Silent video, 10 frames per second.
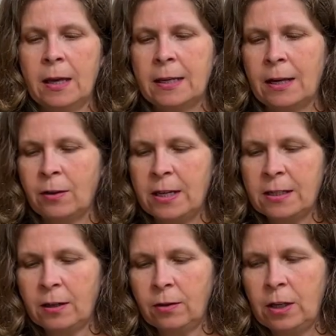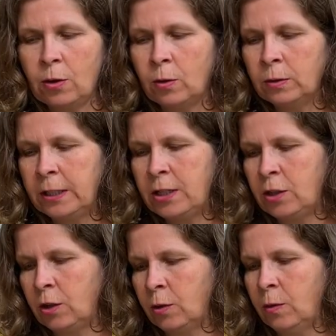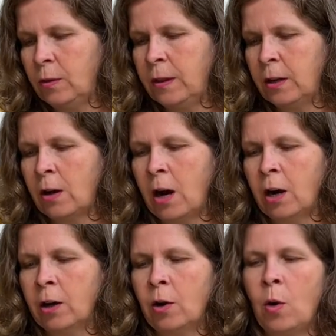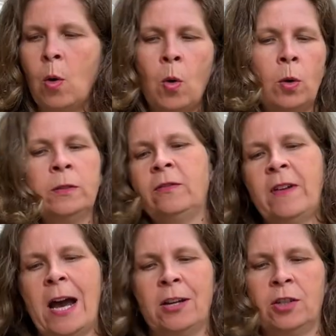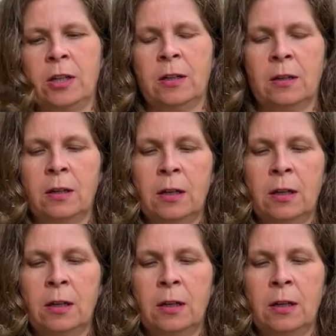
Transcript: Now these aren't the only two. There are old-fashioned